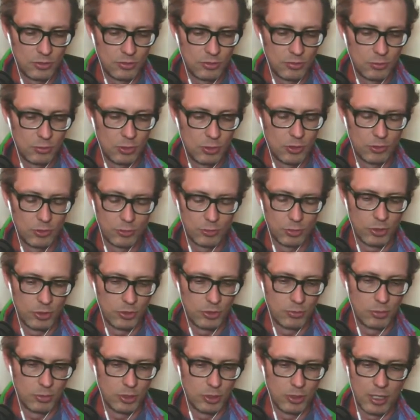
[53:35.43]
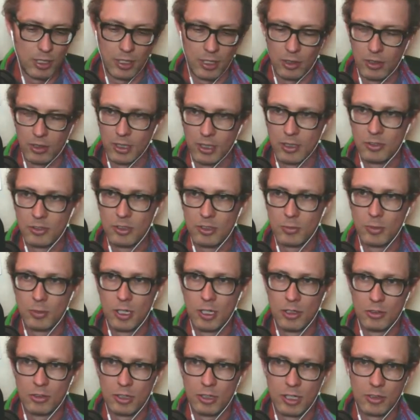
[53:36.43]
with when you're hiring a
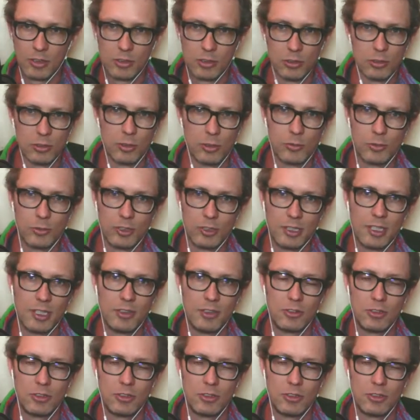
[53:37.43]
subcontractor or a freelancer,